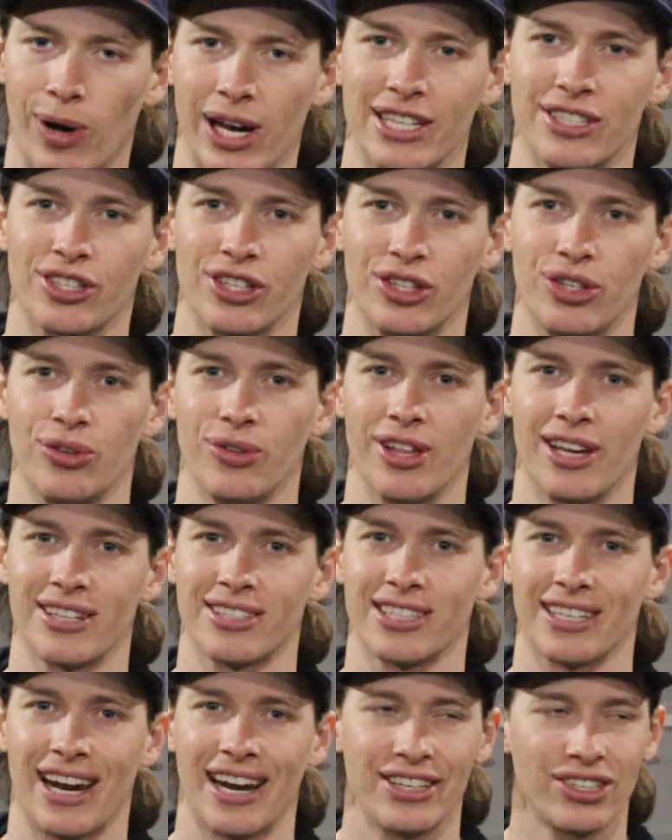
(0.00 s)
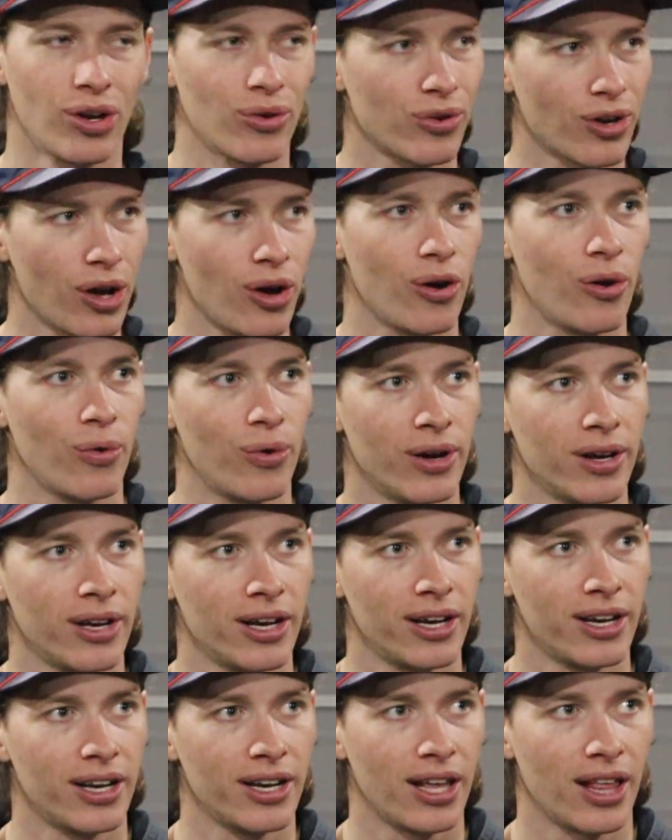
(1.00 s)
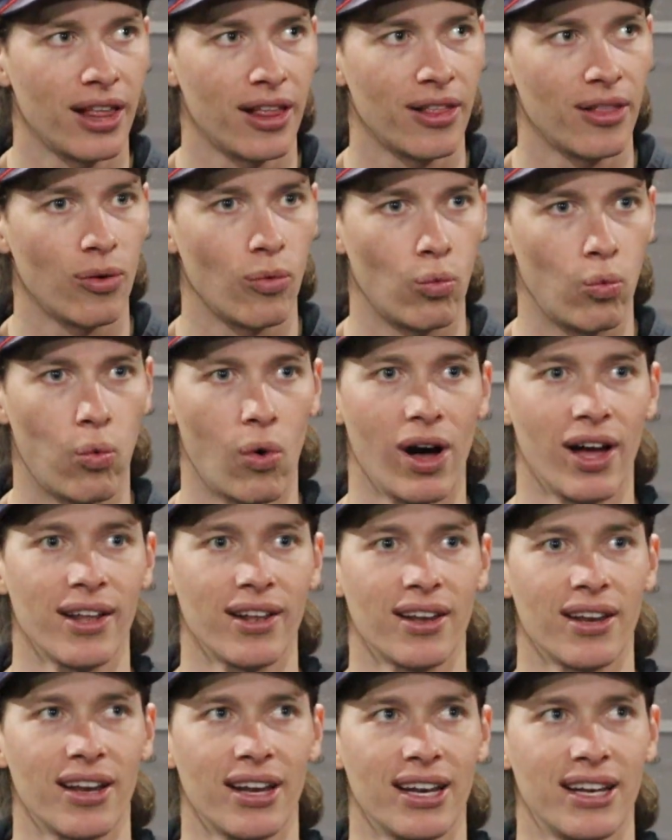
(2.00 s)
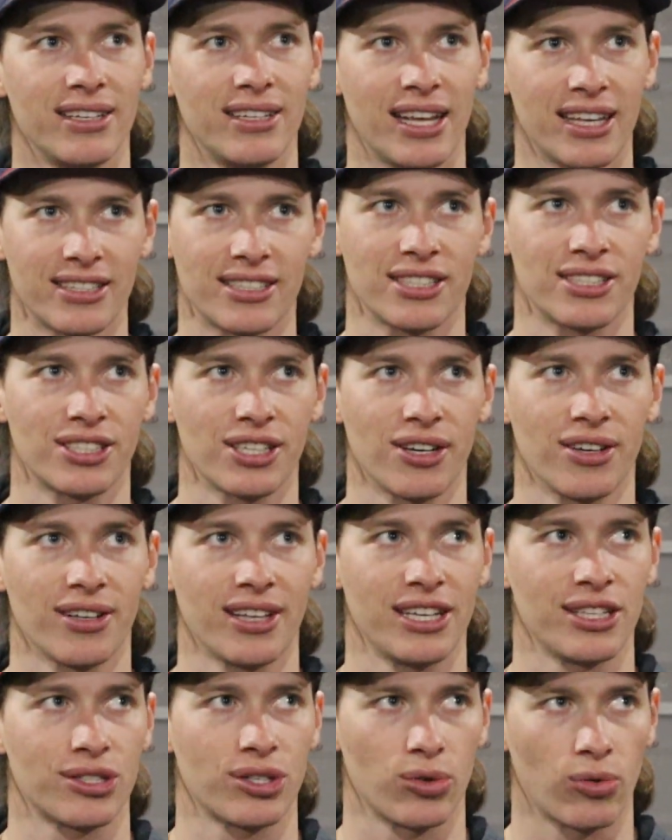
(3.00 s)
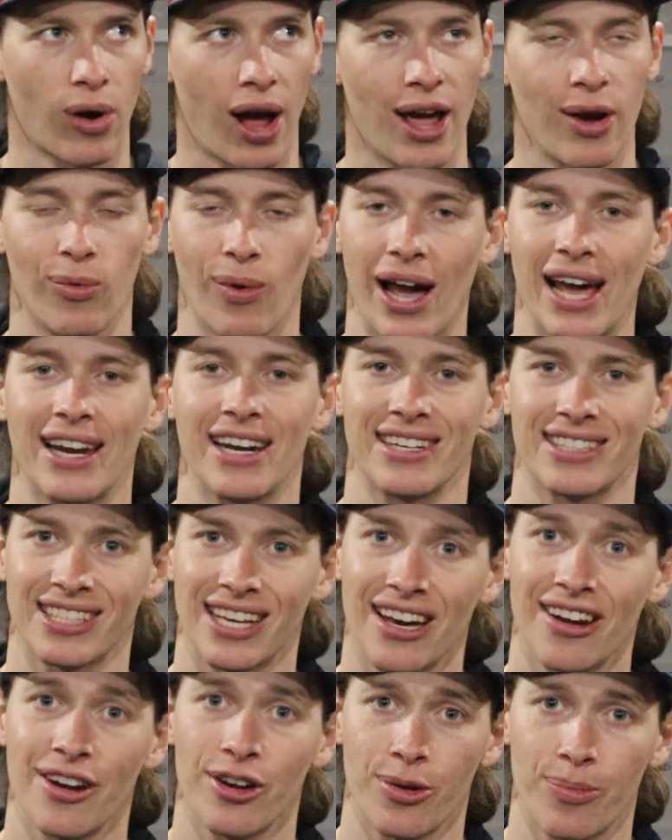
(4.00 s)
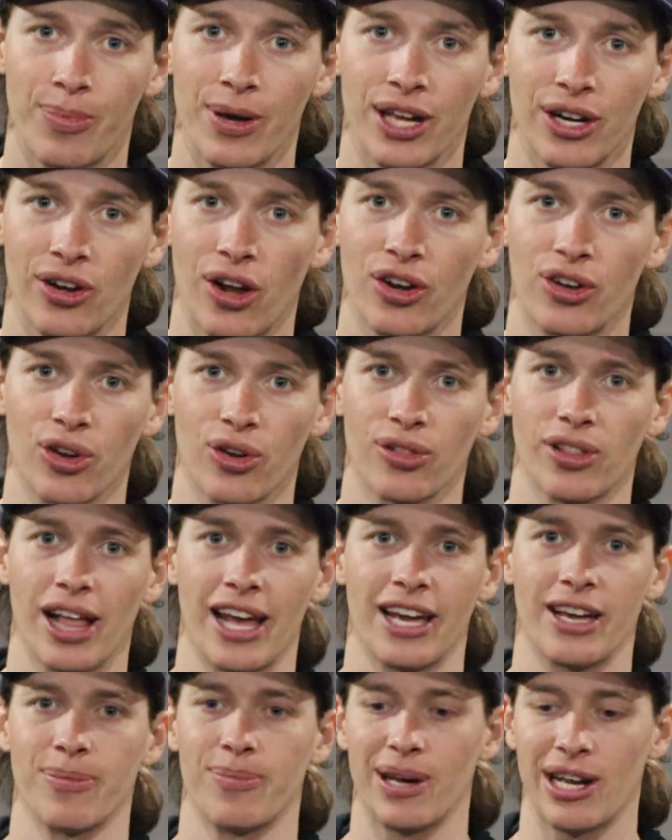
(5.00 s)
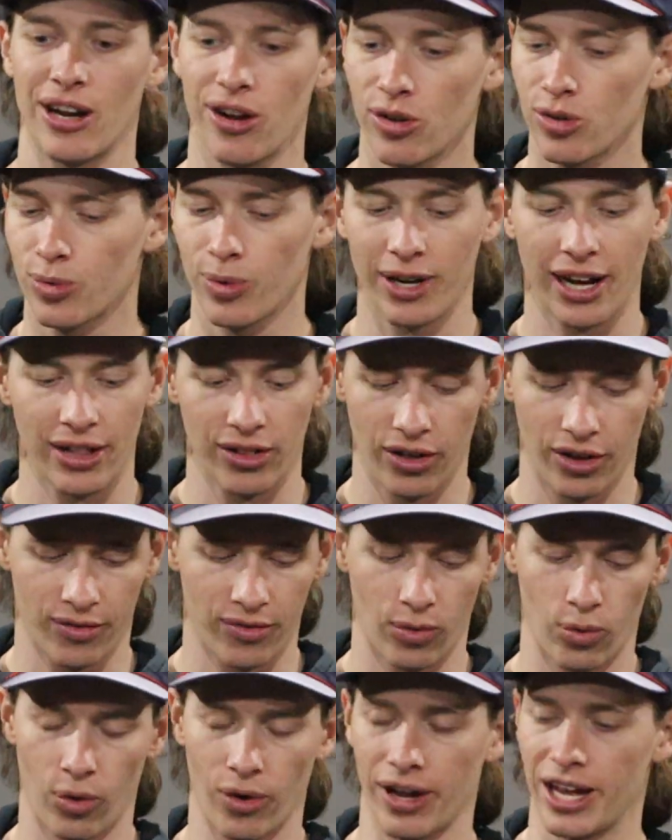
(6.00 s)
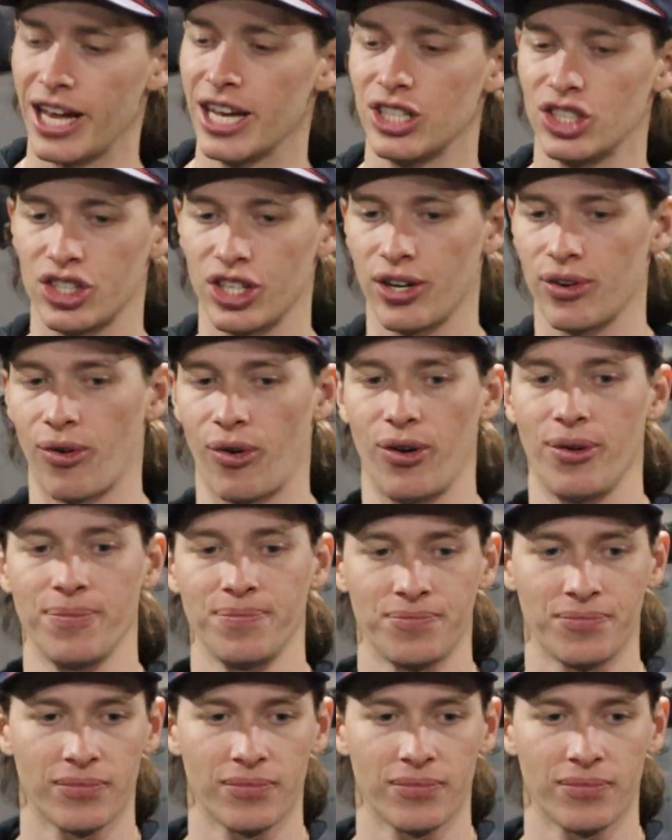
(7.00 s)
ways to do this, and I don't know what necessarily is the right way, and it's going to depend on your lake. But here's what I look for in general.